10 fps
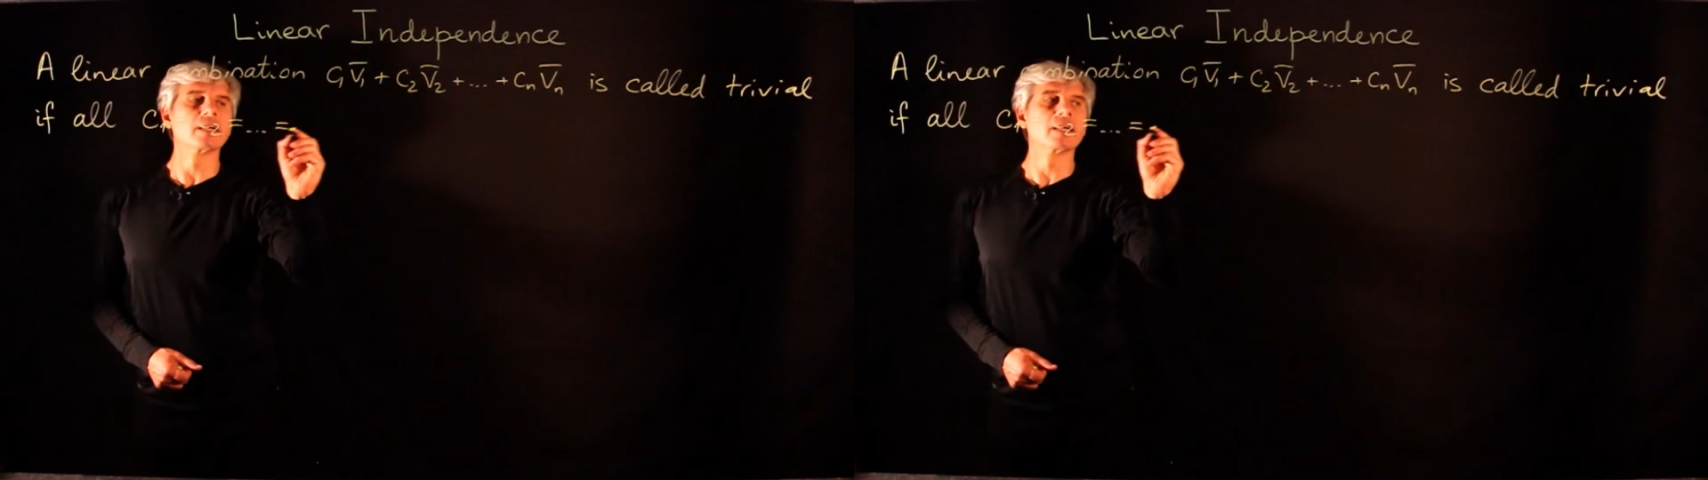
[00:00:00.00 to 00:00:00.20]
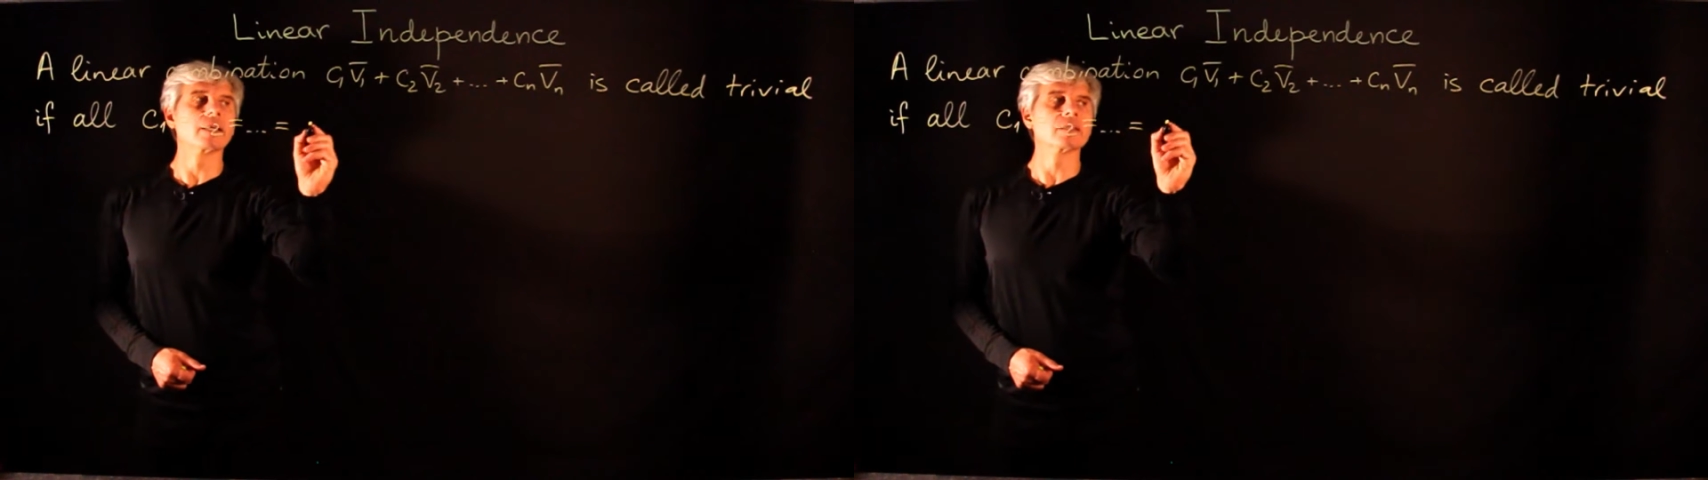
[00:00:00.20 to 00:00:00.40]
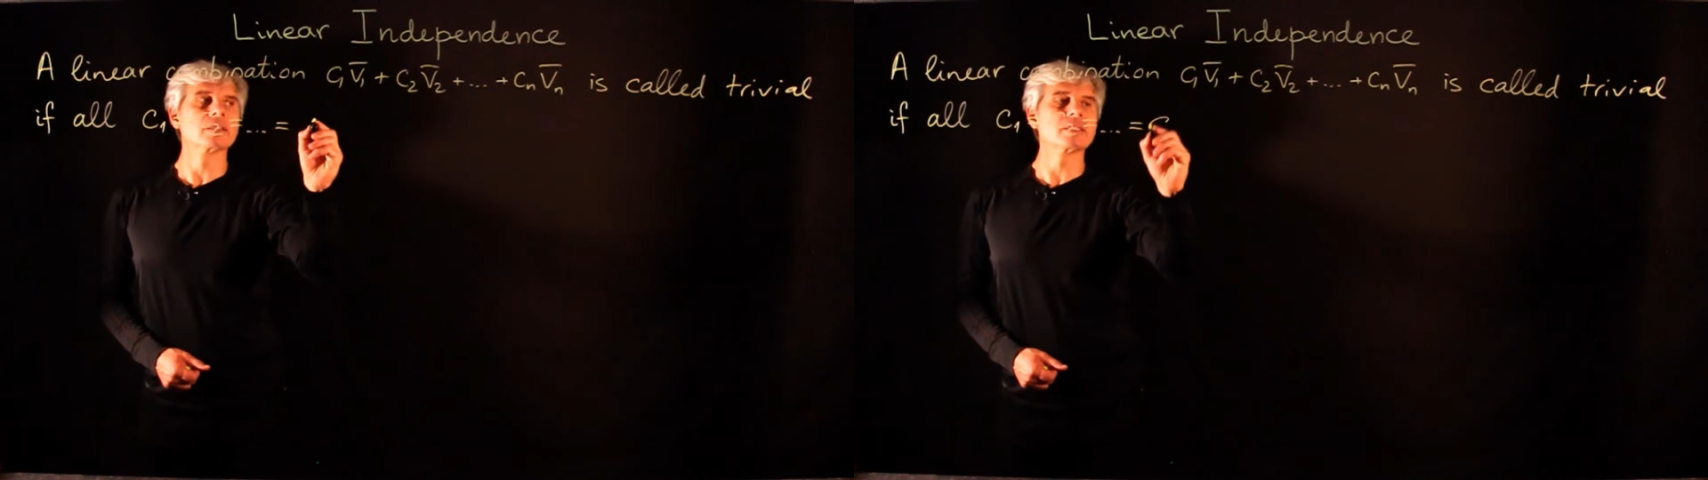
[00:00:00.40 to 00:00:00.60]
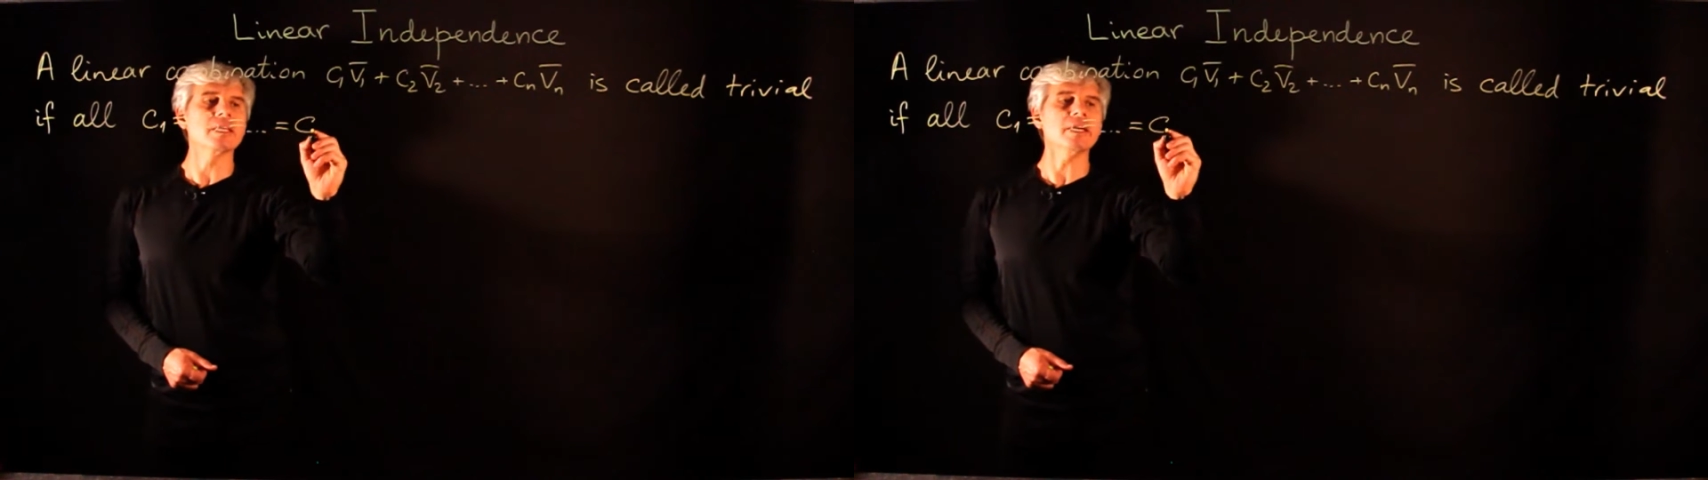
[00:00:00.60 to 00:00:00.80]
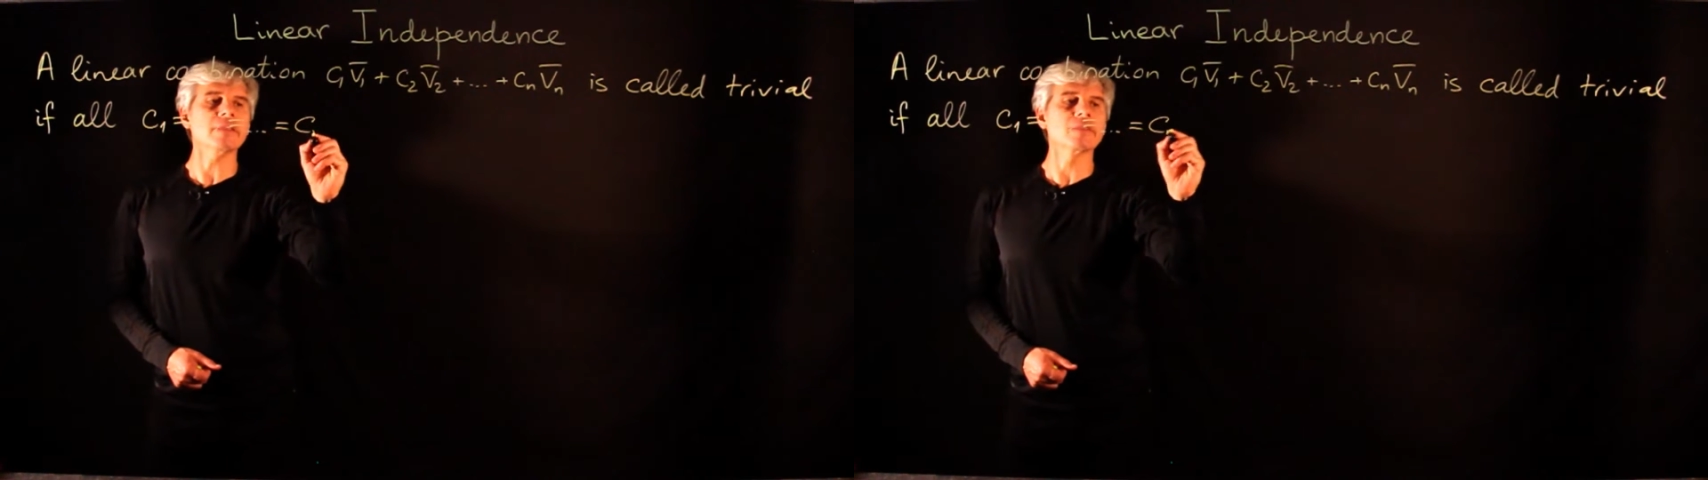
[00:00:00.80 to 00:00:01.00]
and
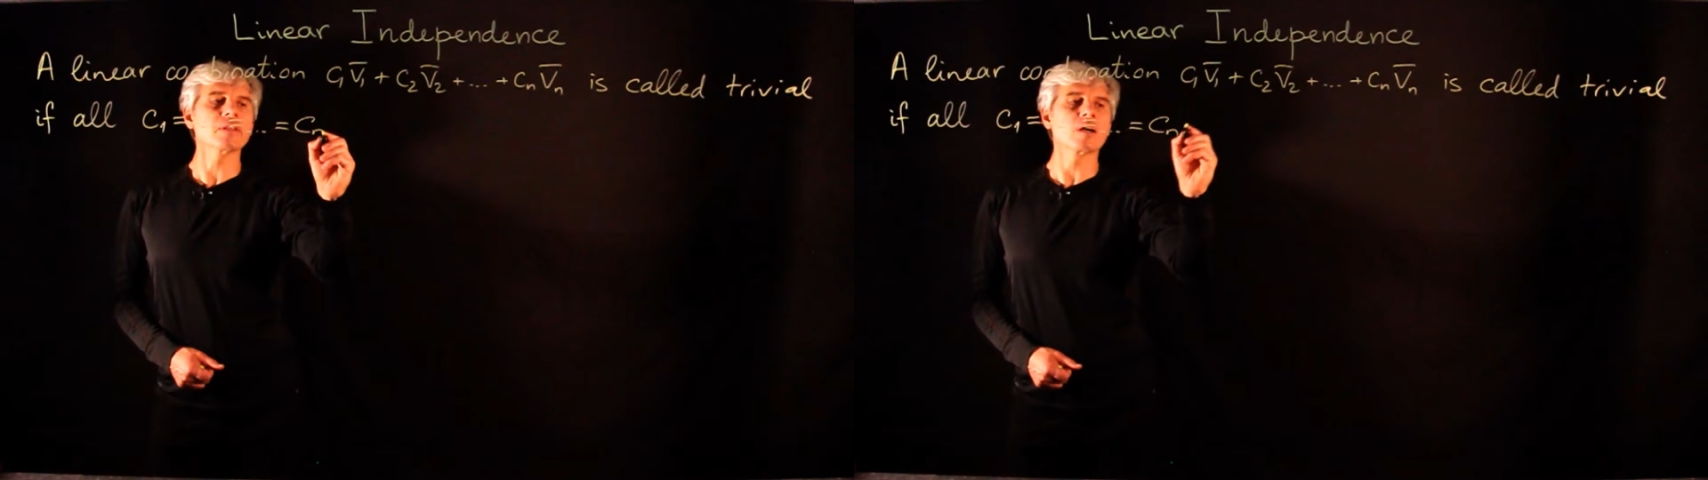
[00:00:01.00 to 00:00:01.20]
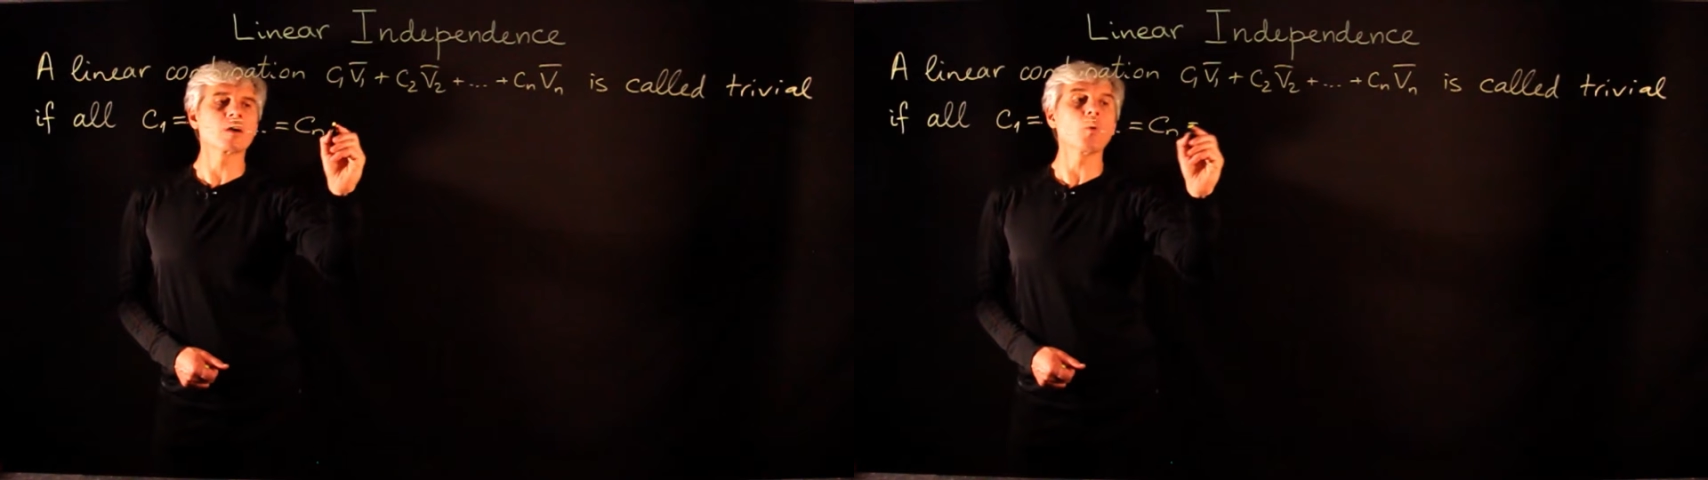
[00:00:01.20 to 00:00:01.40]
Cn are